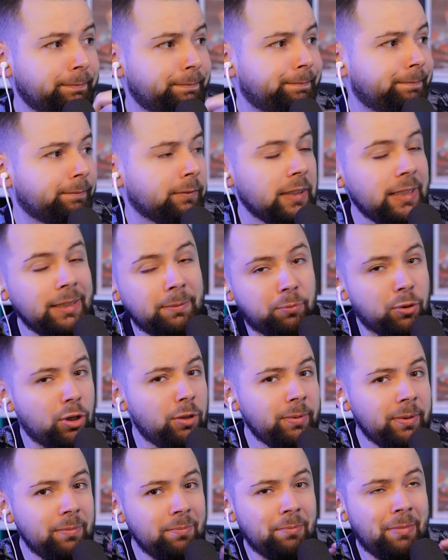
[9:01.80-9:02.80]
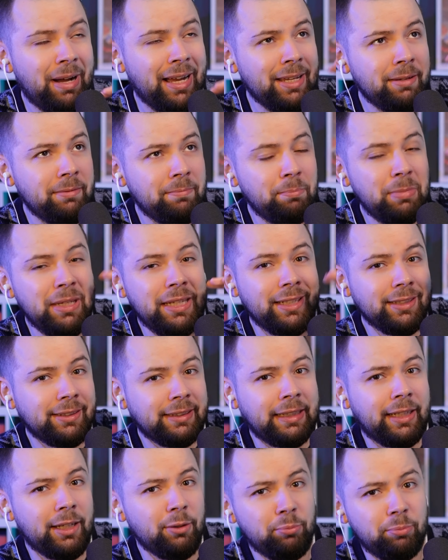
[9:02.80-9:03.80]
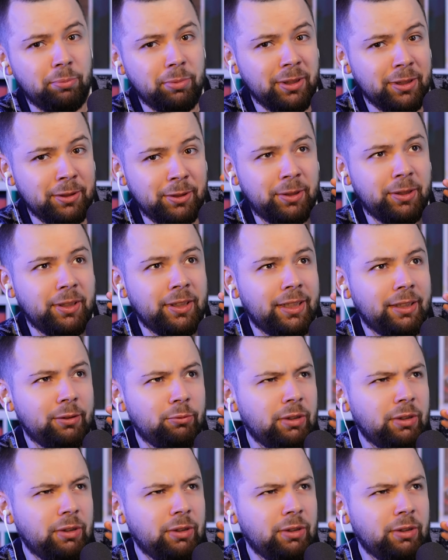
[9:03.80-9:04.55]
It's probably my biggest accomplishment.